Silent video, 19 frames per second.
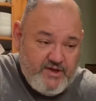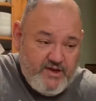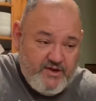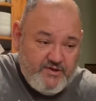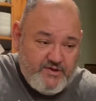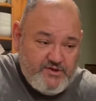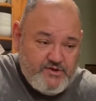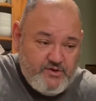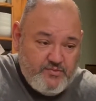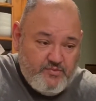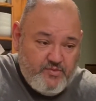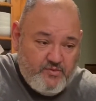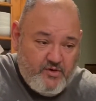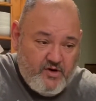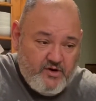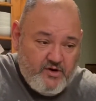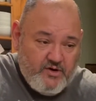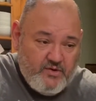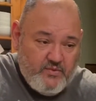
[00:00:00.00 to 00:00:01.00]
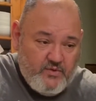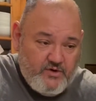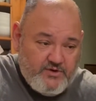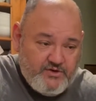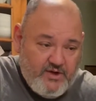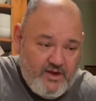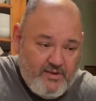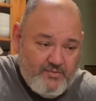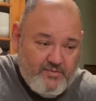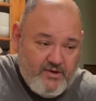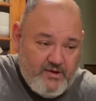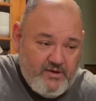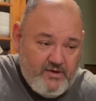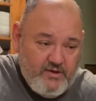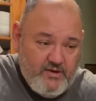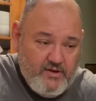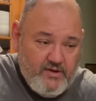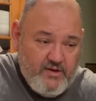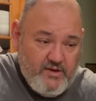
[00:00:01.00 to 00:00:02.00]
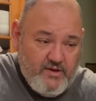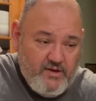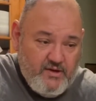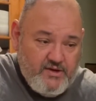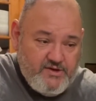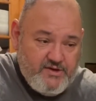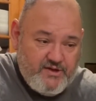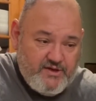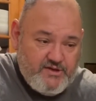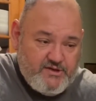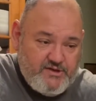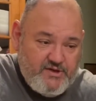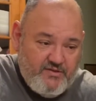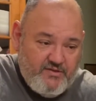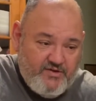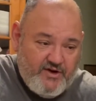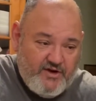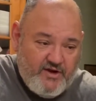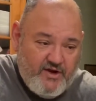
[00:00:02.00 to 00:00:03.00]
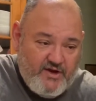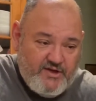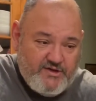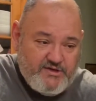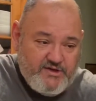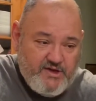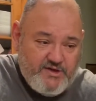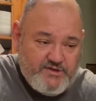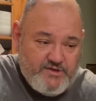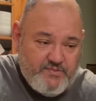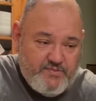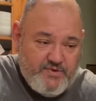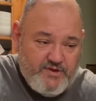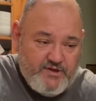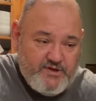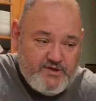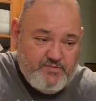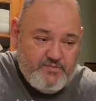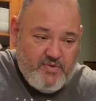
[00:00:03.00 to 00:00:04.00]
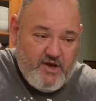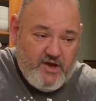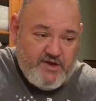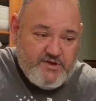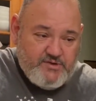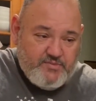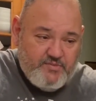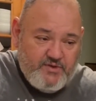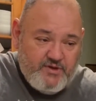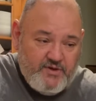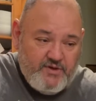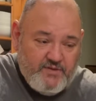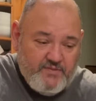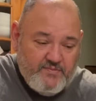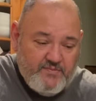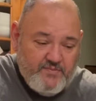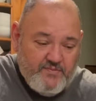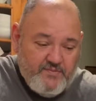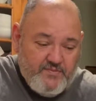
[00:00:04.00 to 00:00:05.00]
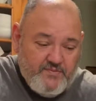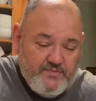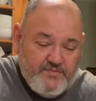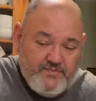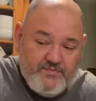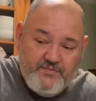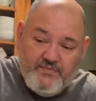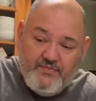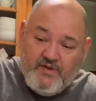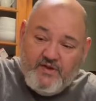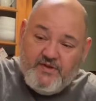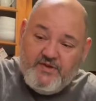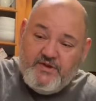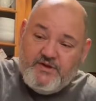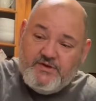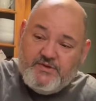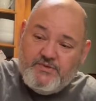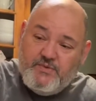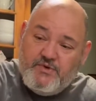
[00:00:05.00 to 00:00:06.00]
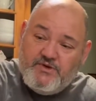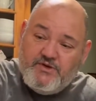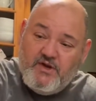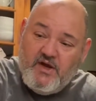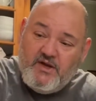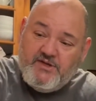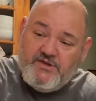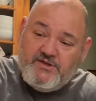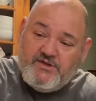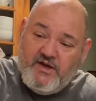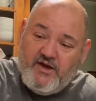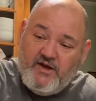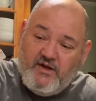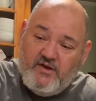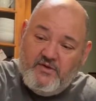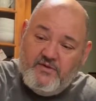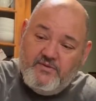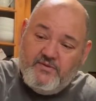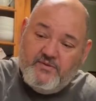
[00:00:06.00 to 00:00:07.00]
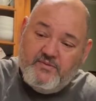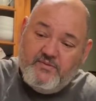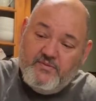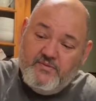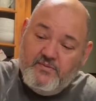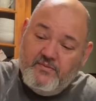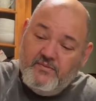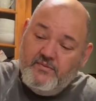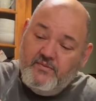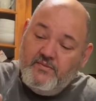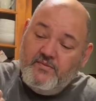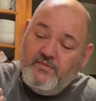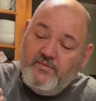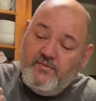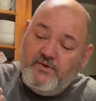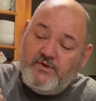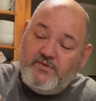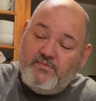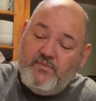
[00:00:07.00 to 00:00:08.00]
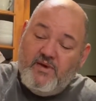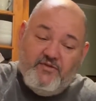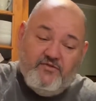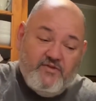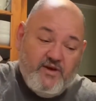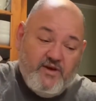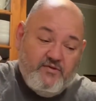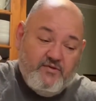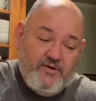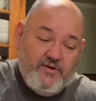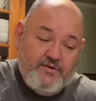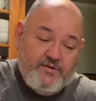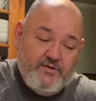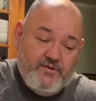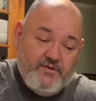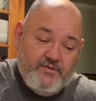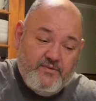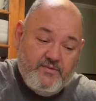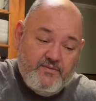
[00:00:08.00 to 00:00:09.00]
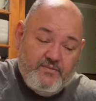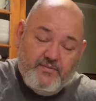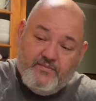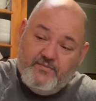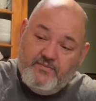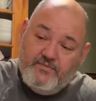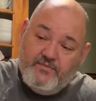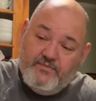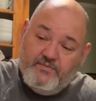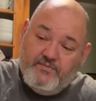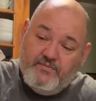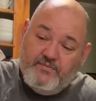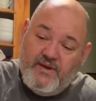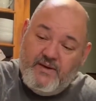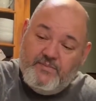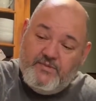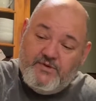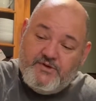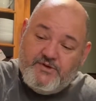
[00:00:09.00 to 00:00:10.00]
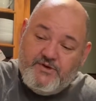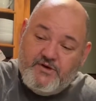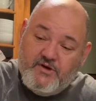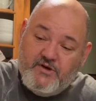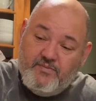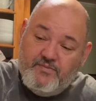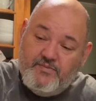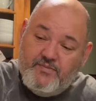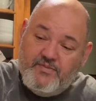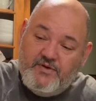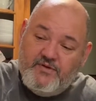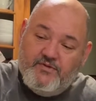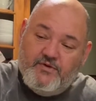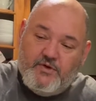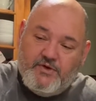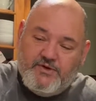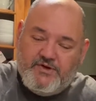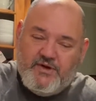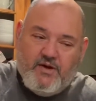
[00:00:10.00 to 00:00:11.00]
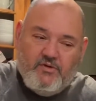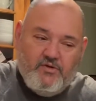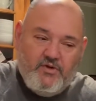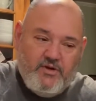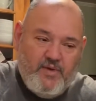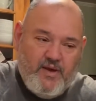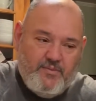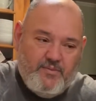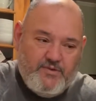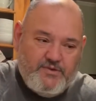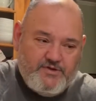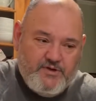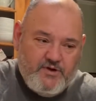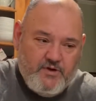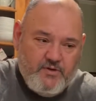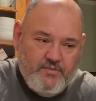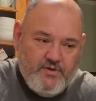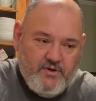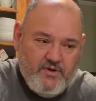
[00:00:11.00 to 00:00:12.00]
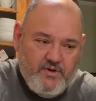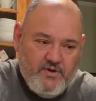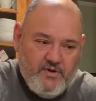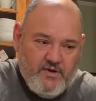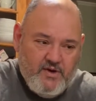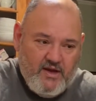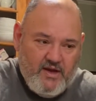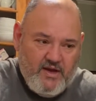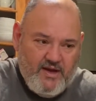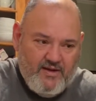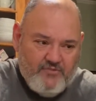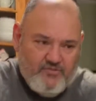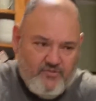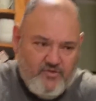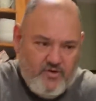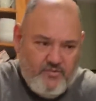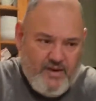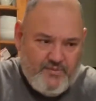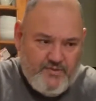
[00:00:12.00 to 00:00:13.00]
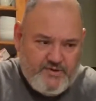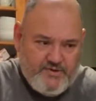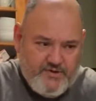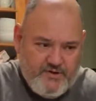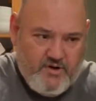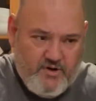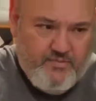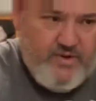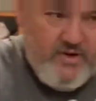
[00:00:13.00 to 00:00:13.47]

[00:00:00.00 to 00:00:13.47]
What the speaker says: at the supermarket while shopping. It's like 79 cents a piece, possibly. This was on sale. This is my favorite maple syrup, even though it's not really maple syrup. I have real maple syrup, but